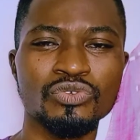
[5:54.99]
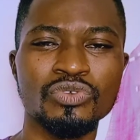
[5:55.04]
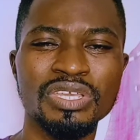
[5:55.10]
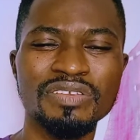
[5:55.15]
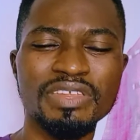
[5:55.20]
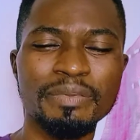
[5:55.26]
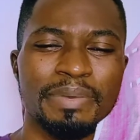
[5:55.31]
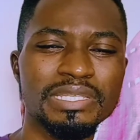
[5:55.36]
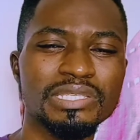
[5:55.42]
You
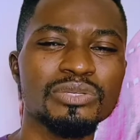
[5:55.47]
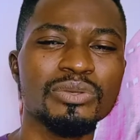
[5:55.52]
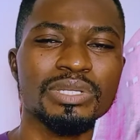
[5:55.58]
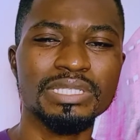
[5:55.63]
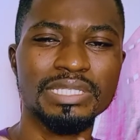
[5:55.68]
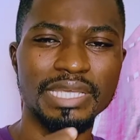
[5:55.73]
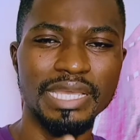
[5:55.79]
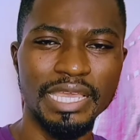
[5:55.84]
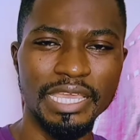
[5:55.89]
give the person
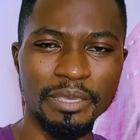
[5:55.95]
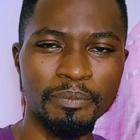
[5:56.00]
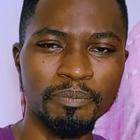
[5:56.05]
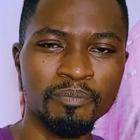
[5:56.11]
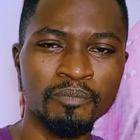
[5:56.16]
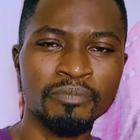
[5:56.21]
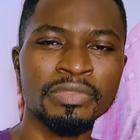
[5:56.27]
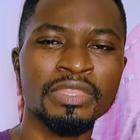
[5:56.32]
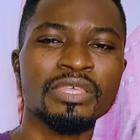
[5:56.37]
your
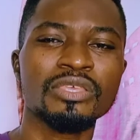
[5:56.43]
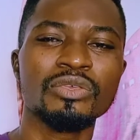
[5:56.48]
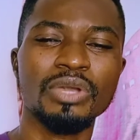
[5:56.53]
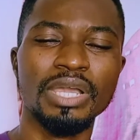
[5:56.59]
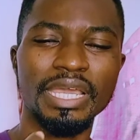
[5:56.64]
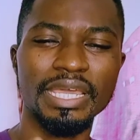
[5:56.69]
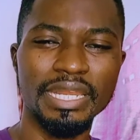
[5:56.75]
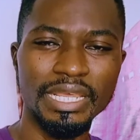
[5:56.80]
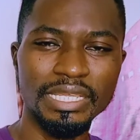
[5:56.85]
time,
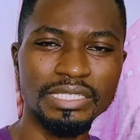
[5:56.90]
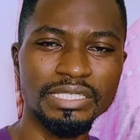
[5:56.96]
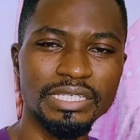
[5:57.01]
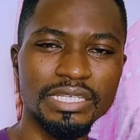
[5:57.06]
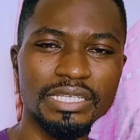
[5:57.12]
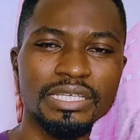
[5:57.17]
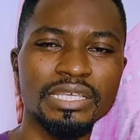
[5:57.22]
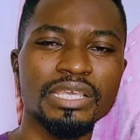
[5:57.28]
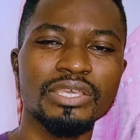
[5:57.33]
your
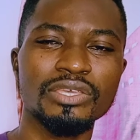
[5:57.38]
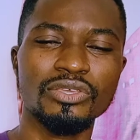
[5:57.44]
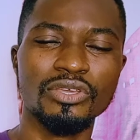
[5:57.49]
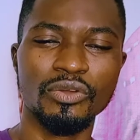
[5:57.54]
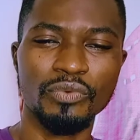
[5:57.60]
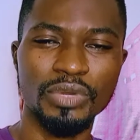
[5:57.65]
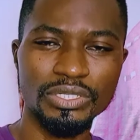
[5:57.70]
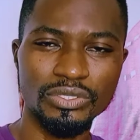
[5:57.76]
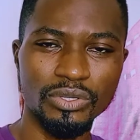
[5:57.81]
energy,
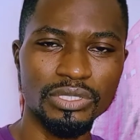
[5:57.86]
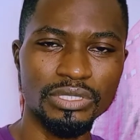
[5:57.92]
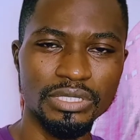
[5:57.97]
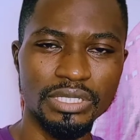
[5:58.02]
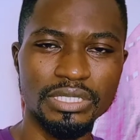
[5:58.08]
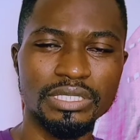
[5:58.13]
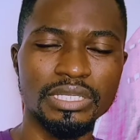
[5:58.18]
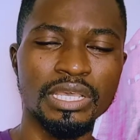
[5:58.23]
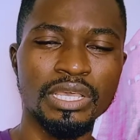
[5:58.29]
your
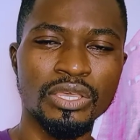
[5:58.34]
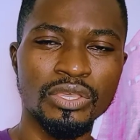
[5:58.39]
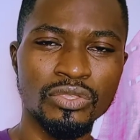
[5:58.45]
resources.